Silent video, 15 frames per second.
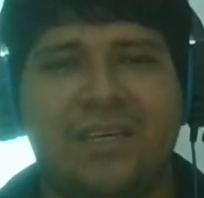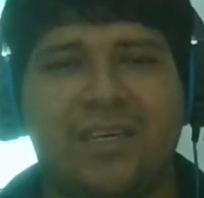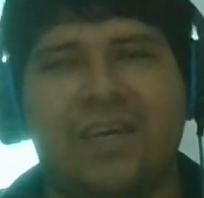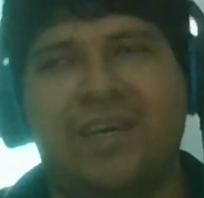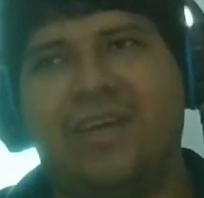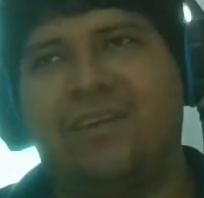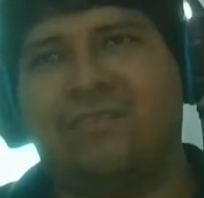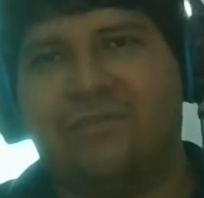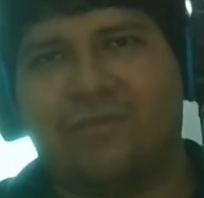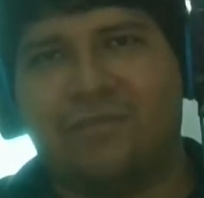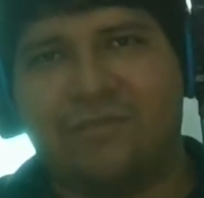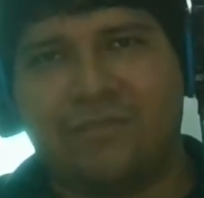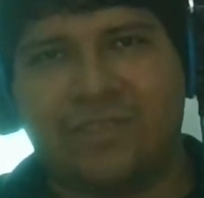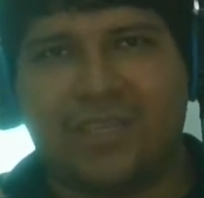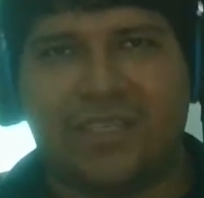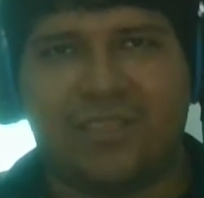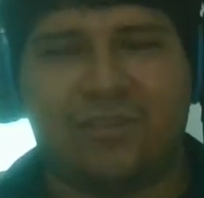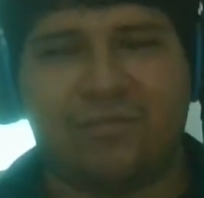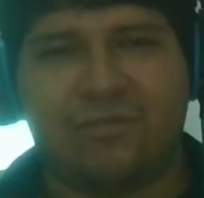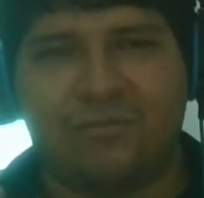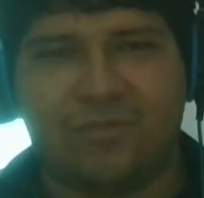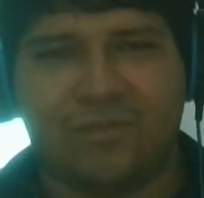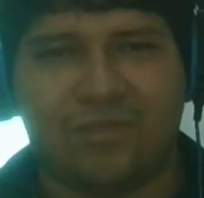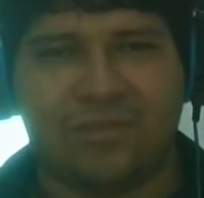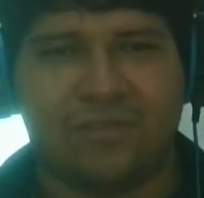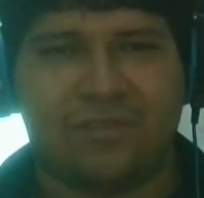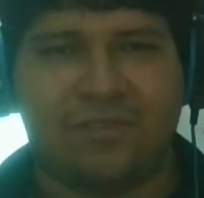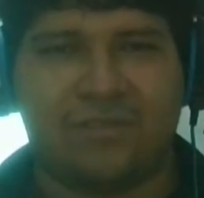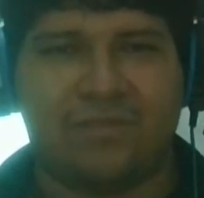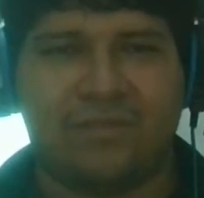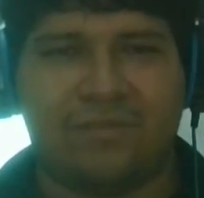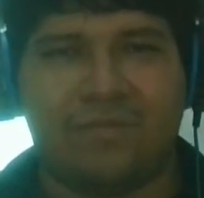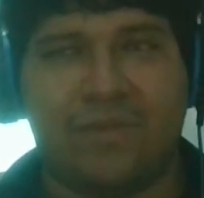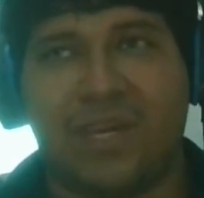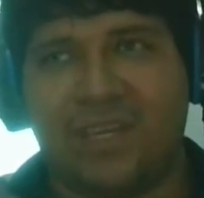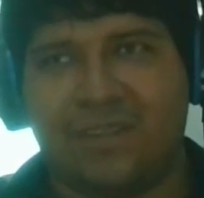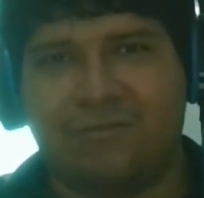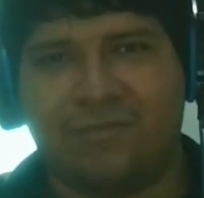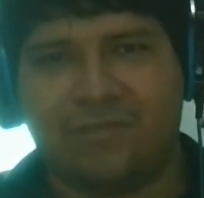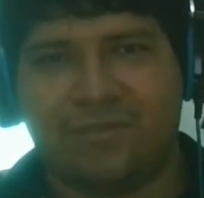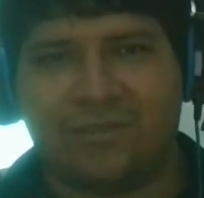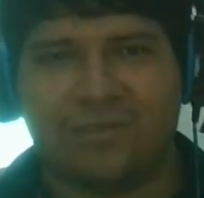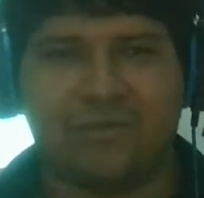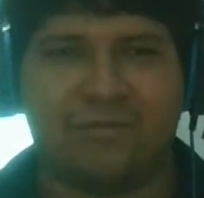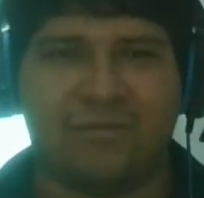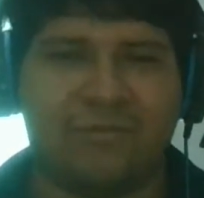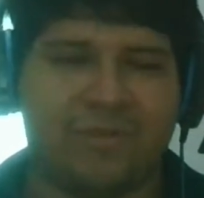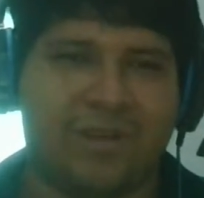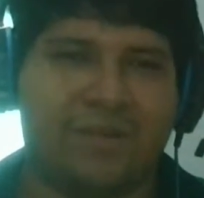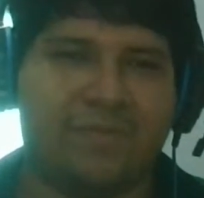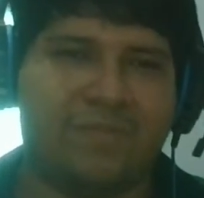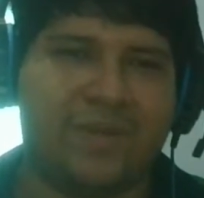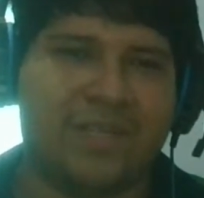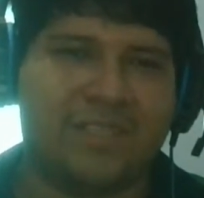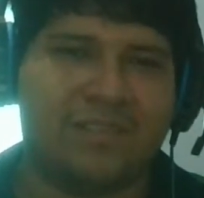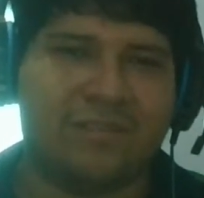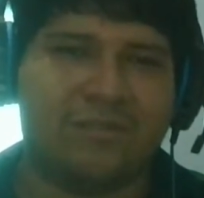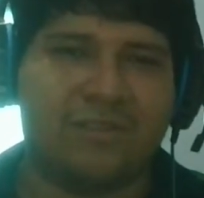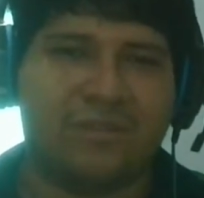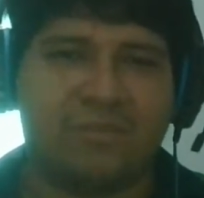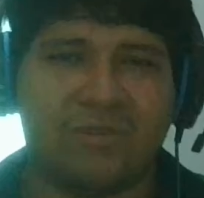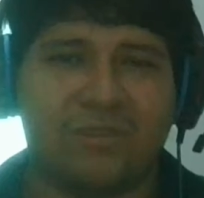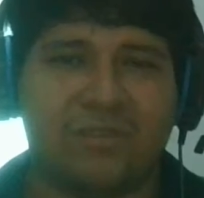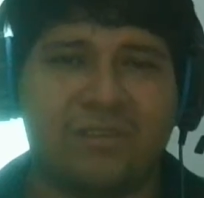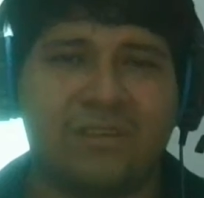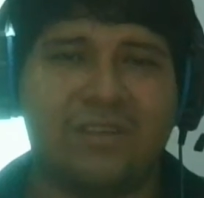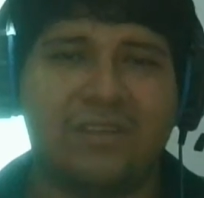and of course that some words, many words, were placed on the board,